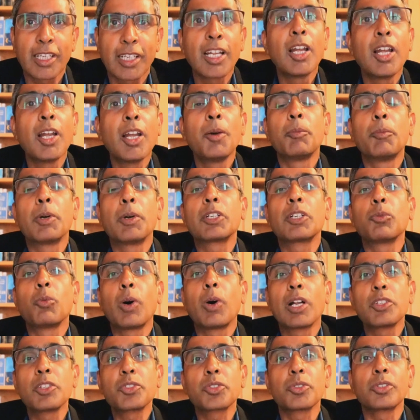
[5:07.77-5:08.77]
But one
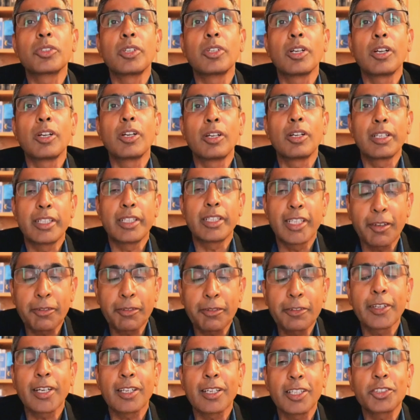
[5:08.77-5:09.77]
should
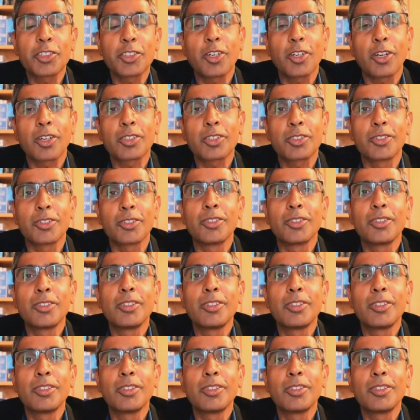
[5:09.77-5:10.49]
definitely talk to